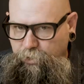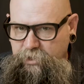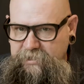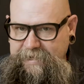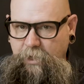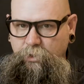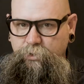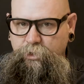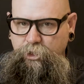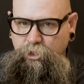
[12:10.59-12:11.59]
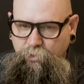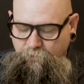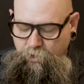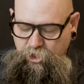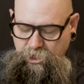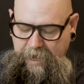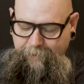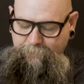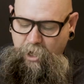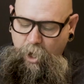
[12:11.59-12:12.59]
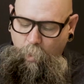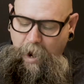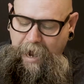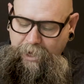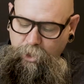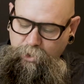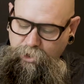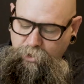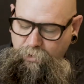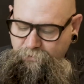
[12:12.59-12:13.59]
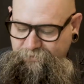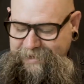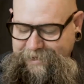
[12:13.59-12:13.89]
You could download the YouVersion app, YouVersion.